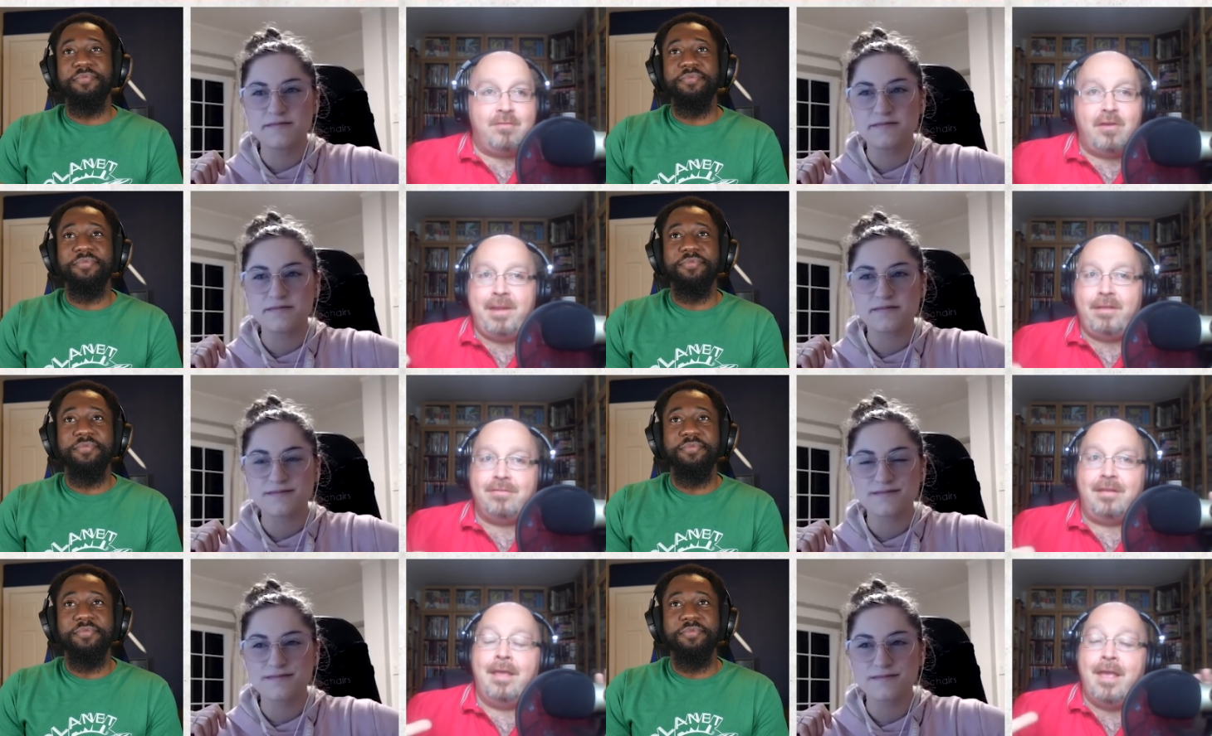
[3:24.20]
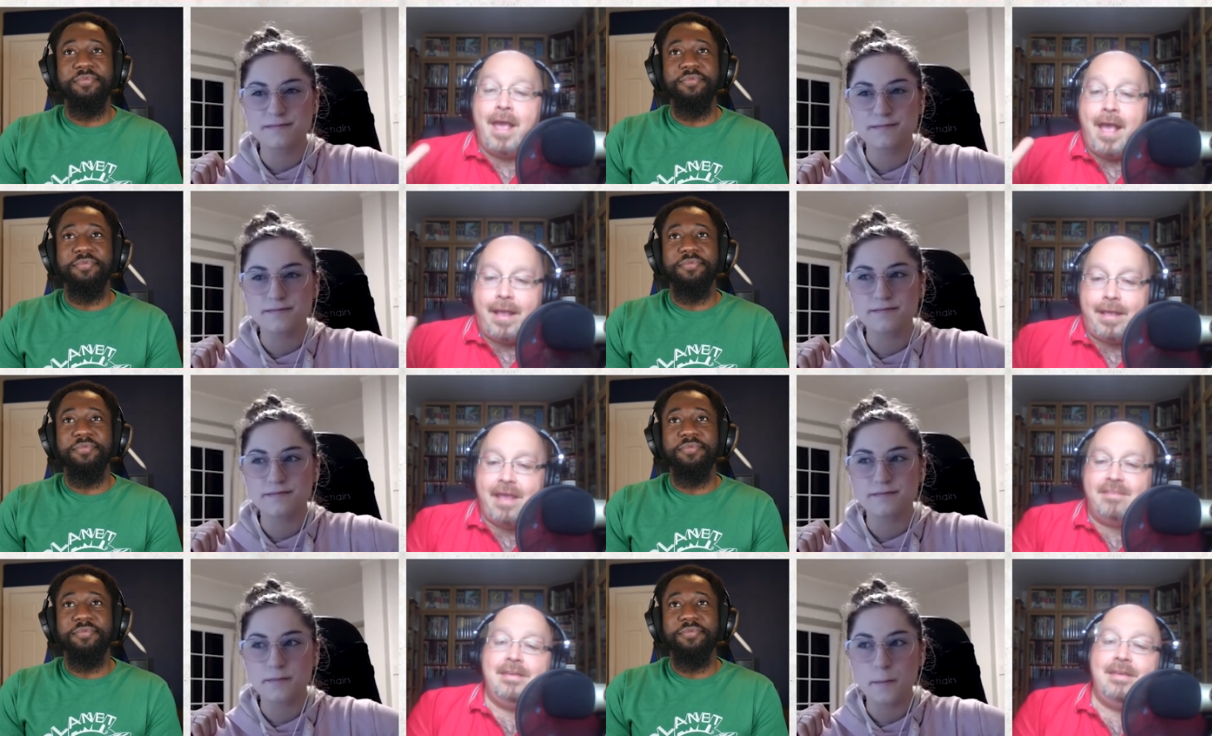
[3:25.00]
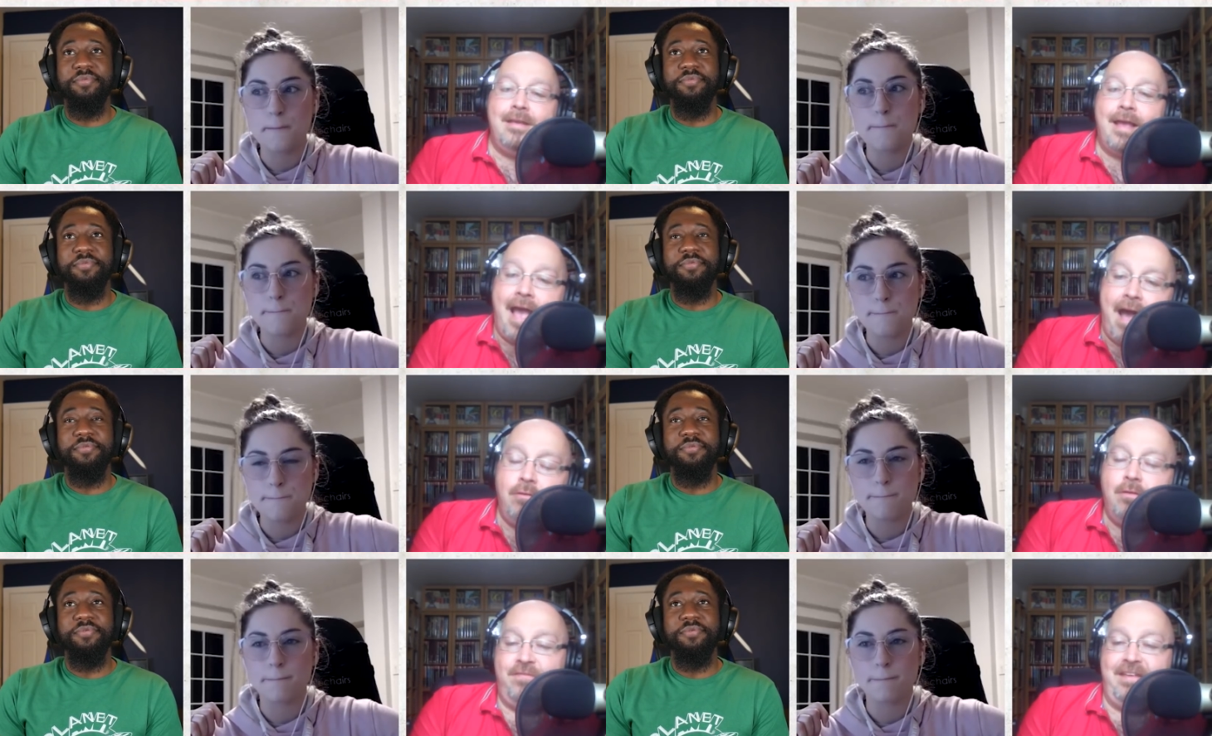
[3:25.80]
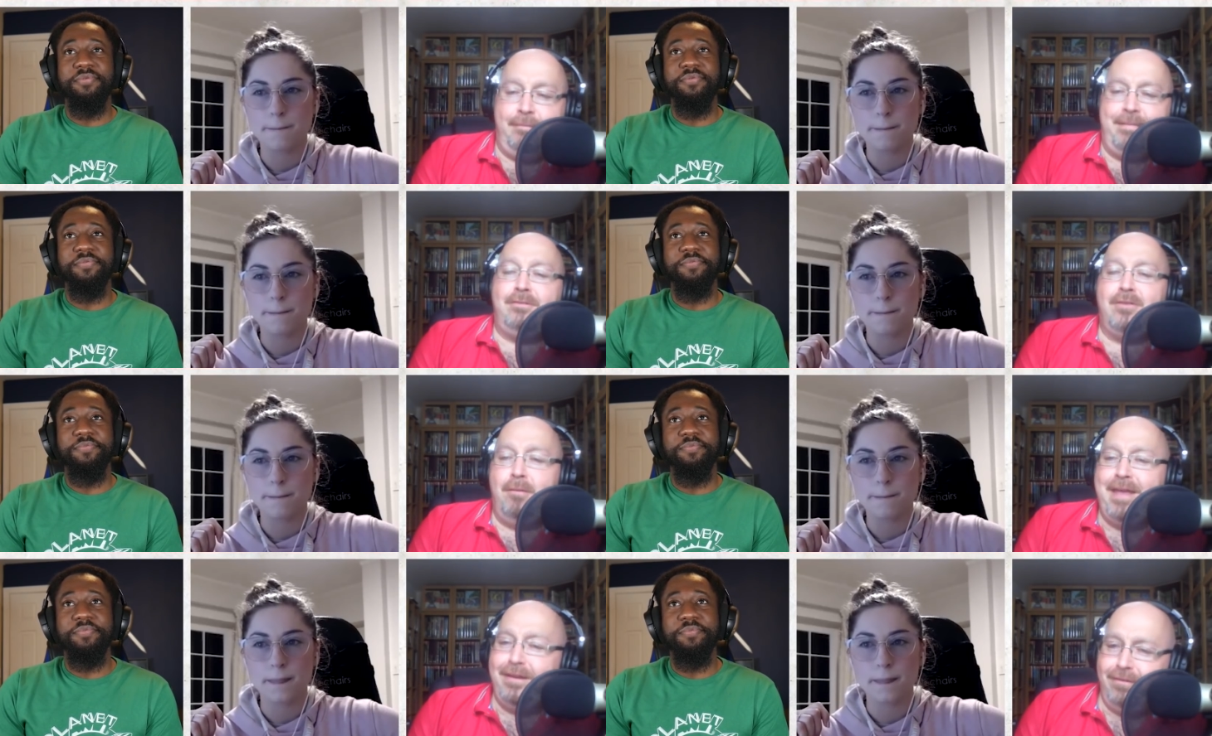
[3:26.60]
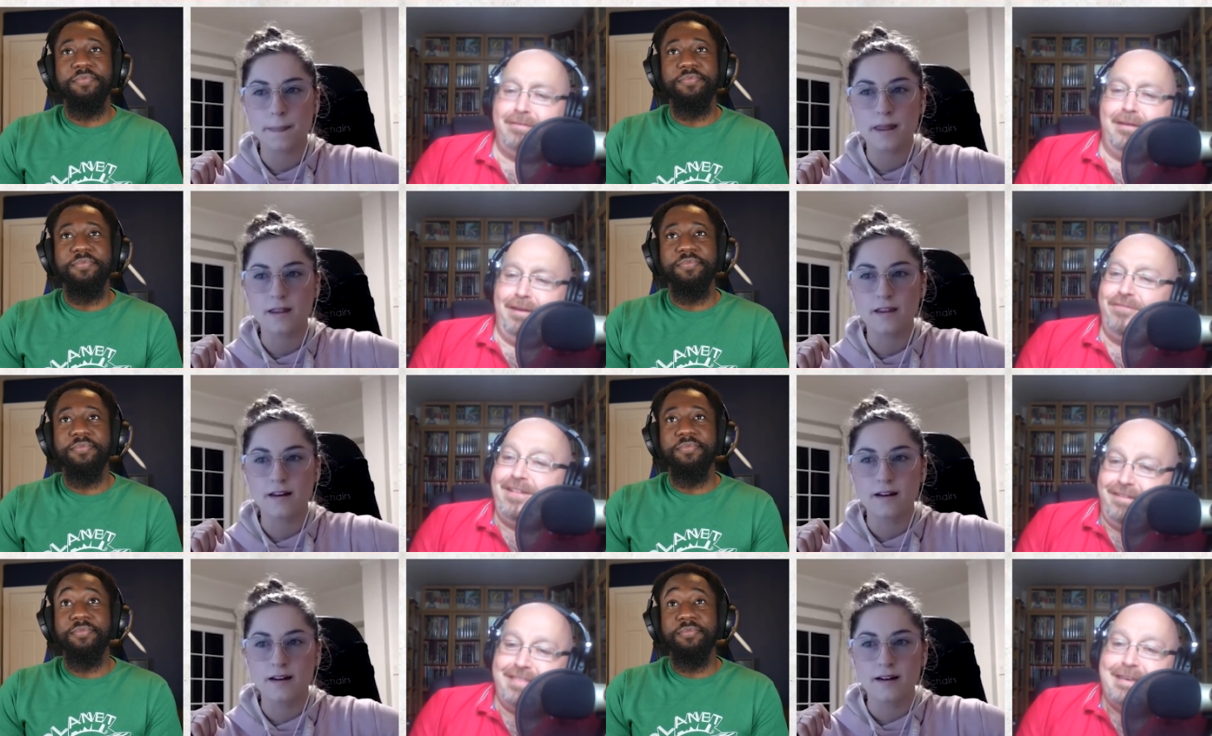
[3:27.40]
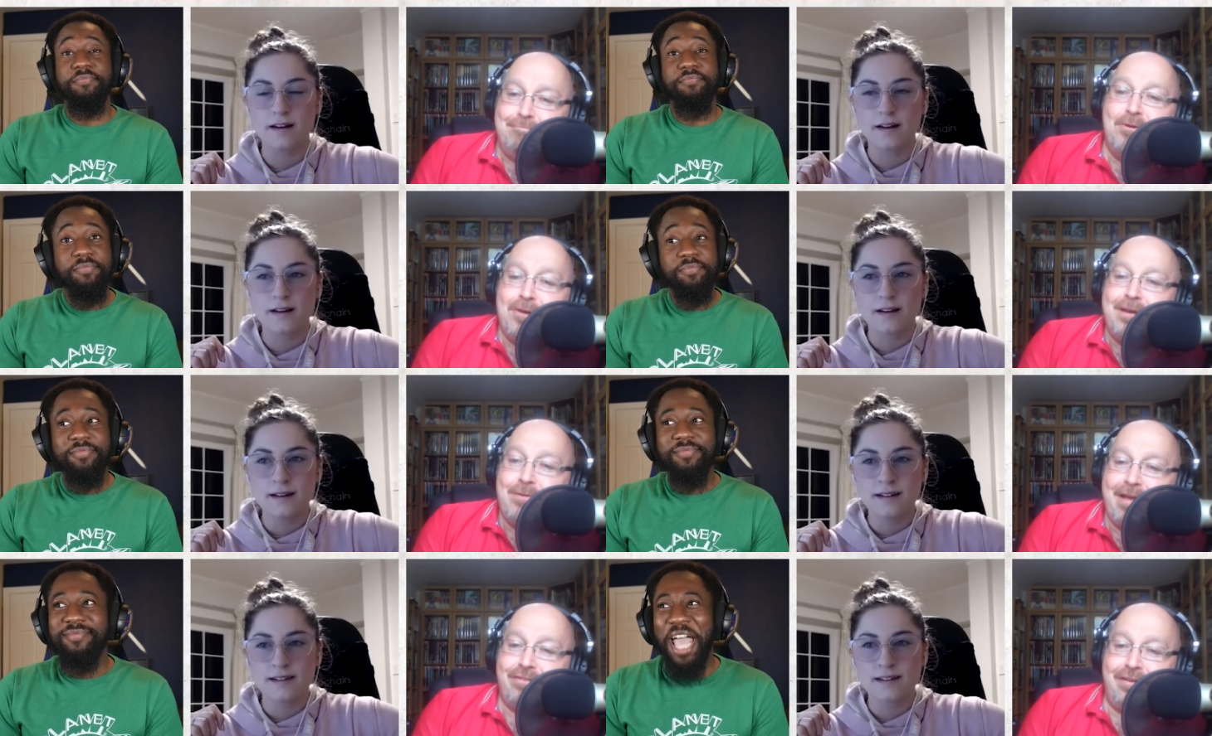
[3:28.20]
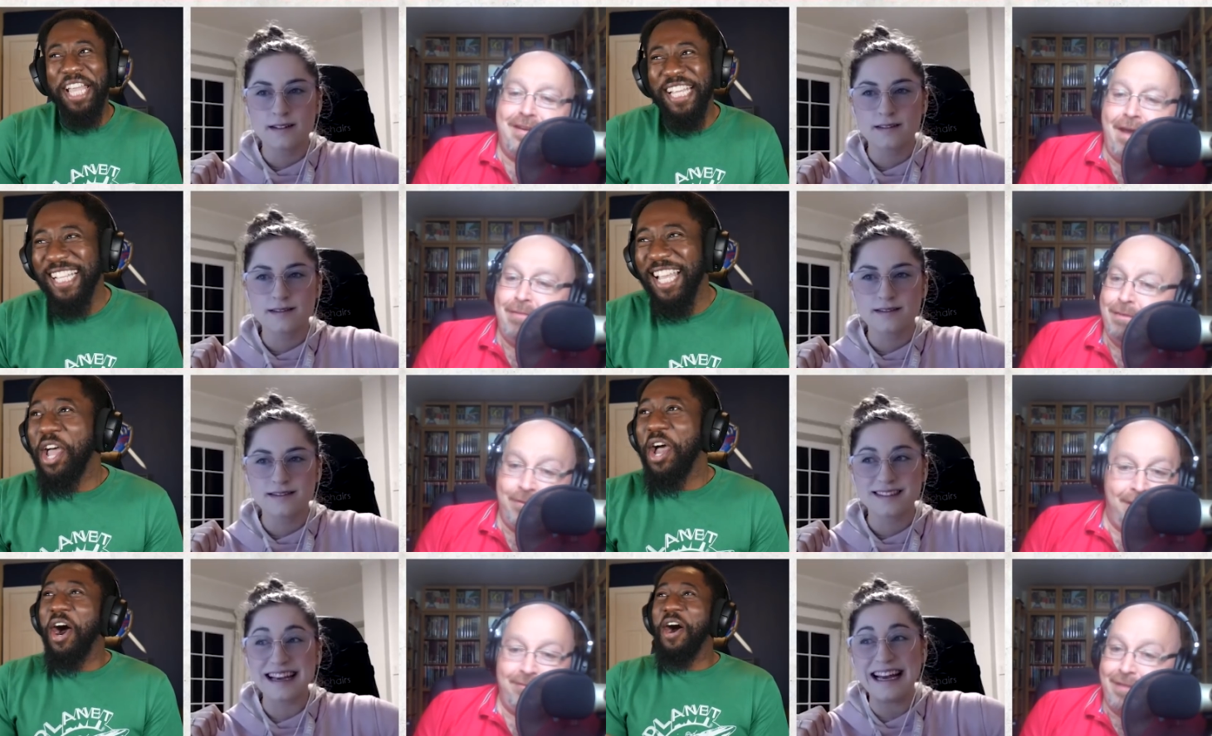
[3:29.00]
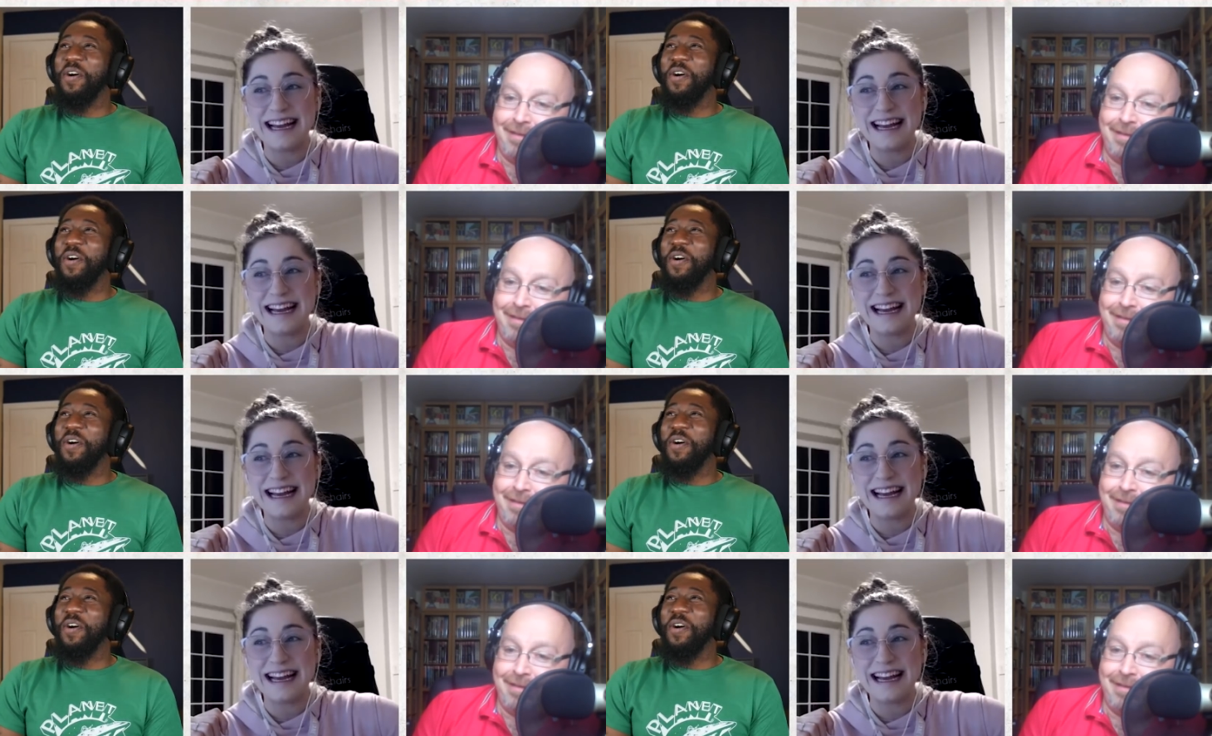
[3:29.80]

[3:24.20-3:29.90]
Speaker 1: of Tom Hiddleston, KC, how do you feel about Tom Hiddleston? I feel is the important question now that you've kind of